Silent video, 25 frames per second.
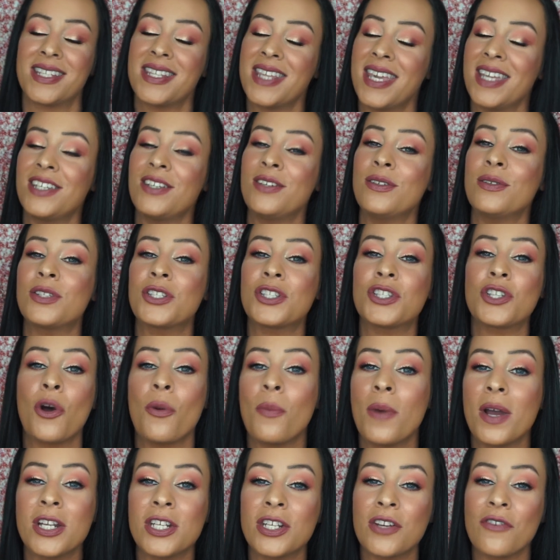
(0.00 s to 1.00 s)
Thank you so
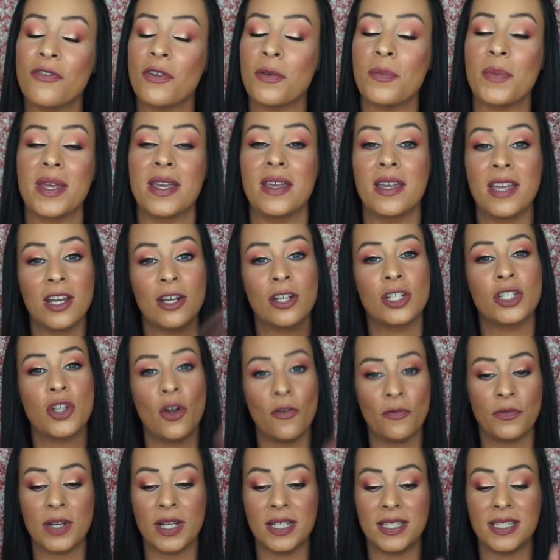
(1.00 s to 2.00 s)
much for being here.
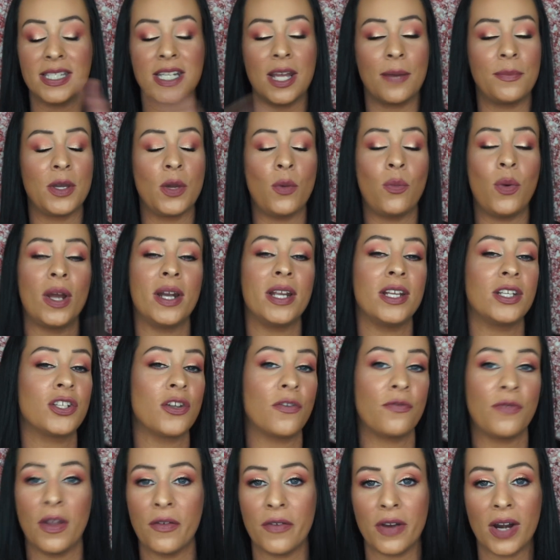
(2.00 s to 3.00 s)
Don't forget to tell me, what is your
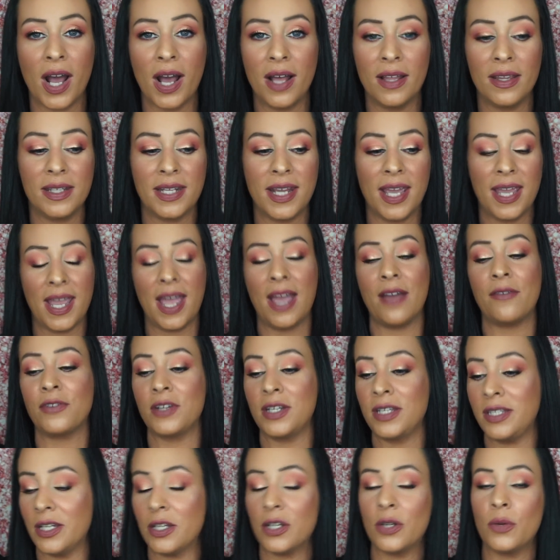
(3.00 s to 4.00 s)
favorite holiday every
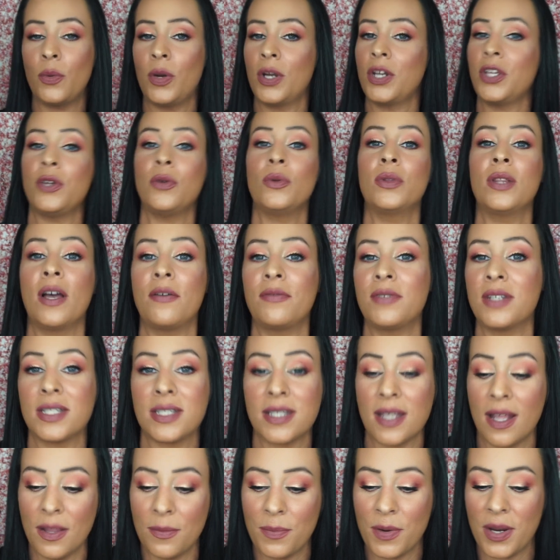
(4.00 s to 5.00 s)
year? What do you love to
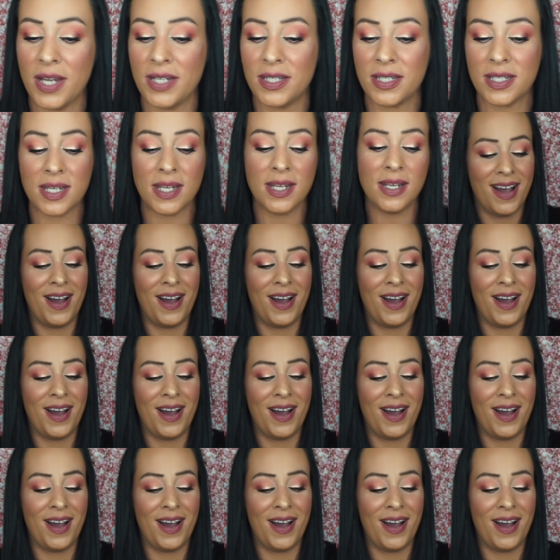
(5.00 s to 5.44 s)
celebrate?